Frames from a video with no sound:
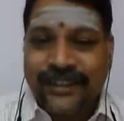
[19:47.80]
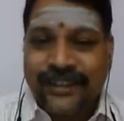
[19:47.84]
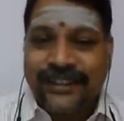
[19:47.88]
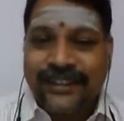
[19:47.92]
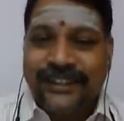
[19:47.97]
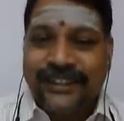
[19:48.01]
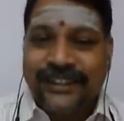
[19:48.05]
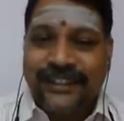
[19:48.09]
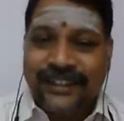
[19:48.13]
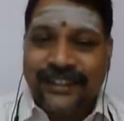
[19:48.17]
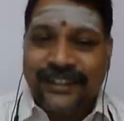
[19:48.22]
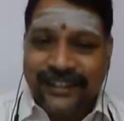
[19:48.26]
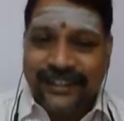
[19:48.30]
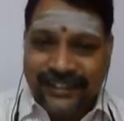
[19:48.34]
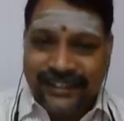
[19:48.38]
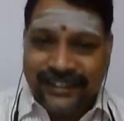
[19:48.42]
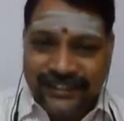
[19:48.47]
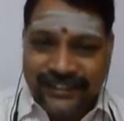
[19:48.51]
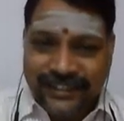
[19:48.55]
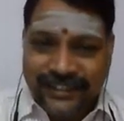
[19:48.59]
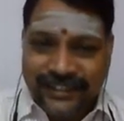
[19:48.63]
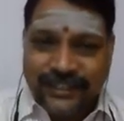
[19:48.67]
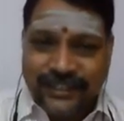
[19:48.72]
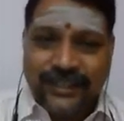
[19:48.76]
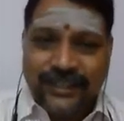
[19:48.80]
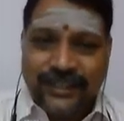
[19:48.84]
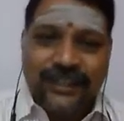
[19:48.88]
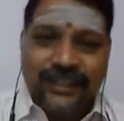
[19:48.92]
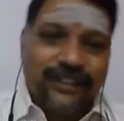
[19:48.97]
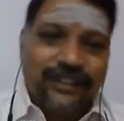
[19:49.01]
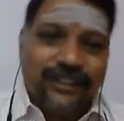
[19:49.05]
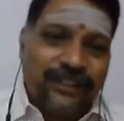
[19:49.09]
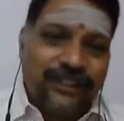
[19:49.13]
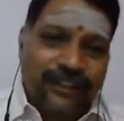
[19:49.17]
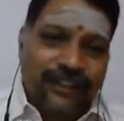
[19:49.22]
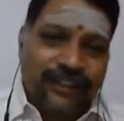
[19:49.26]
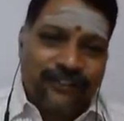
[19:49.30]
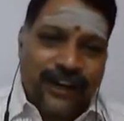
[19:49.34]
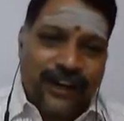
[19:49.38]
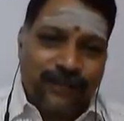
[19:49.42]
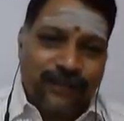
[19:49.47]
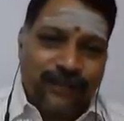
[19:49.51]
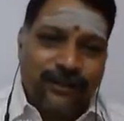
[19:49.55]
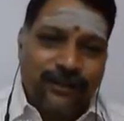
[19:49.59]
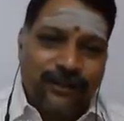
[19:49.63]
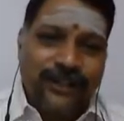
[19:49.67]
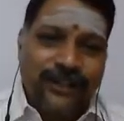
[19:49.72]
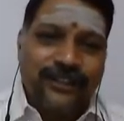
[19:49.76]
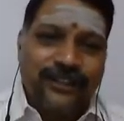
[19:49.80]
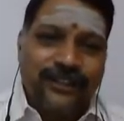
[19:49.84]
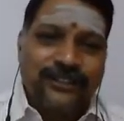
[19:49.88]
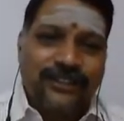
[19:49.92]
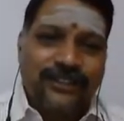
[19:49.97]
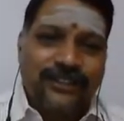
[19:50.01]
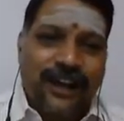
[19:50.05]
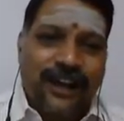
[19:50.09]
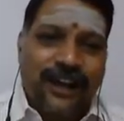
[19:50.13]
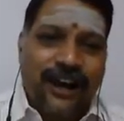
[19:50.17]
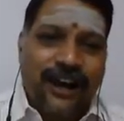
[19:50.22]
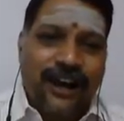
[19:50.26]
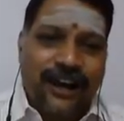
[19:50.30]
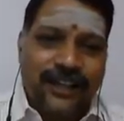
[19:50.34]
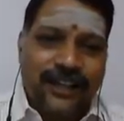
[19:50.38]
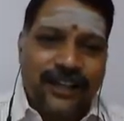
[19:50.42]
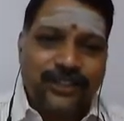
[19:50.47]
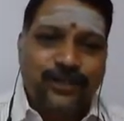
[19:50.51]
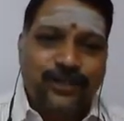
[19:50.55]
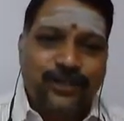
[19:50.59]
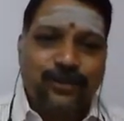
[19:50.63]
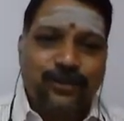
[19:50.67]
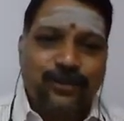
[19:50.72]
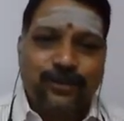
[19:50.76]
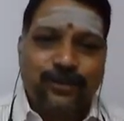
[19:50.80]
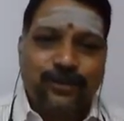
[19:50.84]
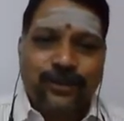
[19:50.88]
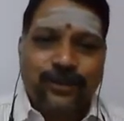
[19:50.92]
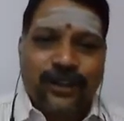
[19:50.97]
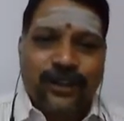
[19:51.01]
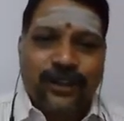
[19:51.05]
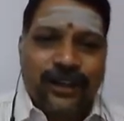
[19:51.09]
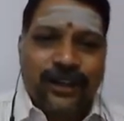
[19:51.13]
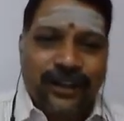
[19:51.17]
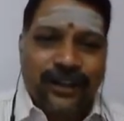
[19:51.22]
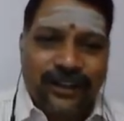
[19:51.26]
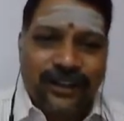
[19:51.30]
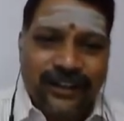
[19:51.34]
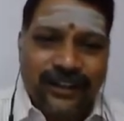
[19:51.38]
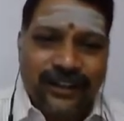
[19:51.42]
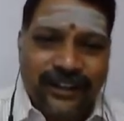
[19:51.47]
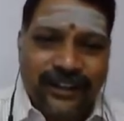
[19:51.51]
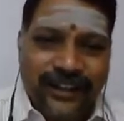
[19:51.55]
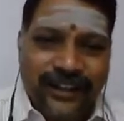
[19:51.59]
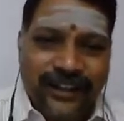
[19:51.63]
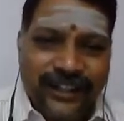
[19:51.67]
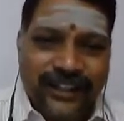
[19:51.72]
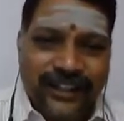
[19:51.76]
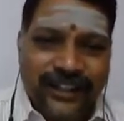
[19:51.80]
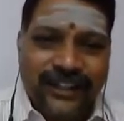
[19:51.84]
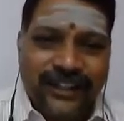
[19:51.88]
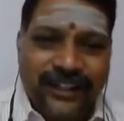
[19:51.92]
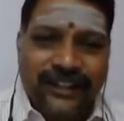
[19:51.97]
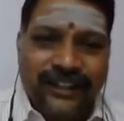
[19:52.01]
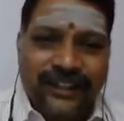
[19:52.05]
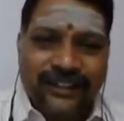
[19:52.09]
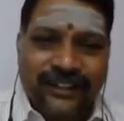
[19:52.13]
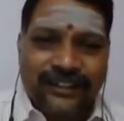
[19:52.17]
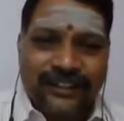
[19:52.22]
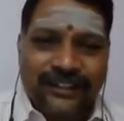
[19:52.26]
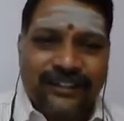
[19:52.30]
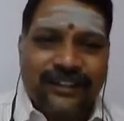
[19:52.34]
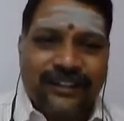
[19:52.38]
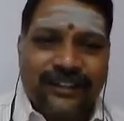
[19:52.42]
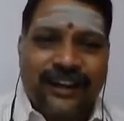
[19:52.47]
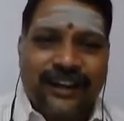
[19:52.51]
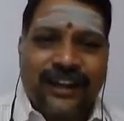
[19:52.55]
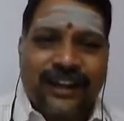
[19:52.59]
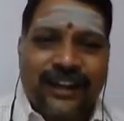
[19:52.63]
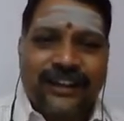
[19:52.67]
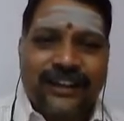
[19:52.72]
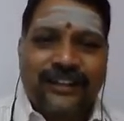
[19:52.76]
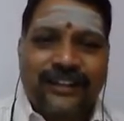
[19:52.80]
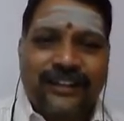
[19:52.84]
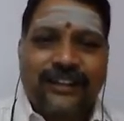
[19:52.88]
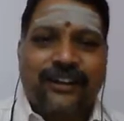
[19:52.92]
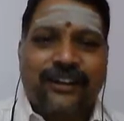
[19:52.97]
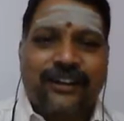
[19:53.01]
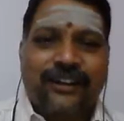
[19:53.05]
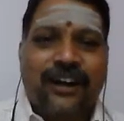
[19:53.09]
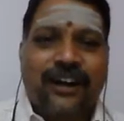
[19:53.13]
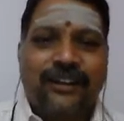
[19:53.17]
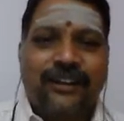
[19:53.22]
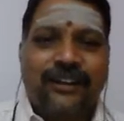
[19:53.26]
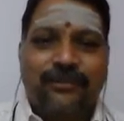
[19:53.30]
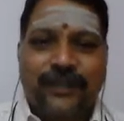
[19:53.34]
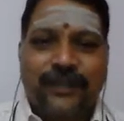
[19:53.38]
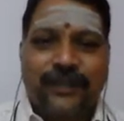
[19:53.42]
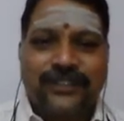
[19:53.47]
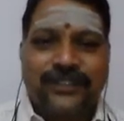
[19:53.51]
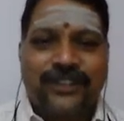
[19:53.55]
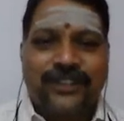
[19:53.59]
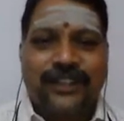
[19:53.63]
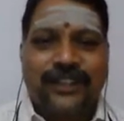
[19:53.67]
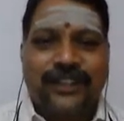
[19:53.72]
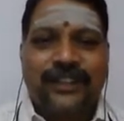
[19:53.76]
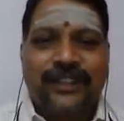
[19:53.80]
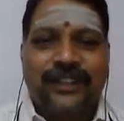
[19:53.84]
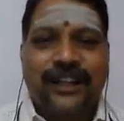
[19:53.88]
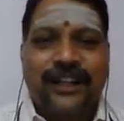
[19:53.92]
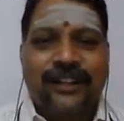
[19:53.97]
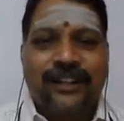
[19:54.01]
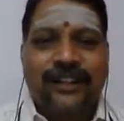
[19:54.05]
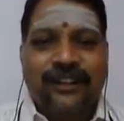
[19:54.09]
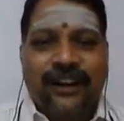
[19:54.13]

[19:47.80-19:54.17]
In this, the farmer is asked to get a identity card. Based on that,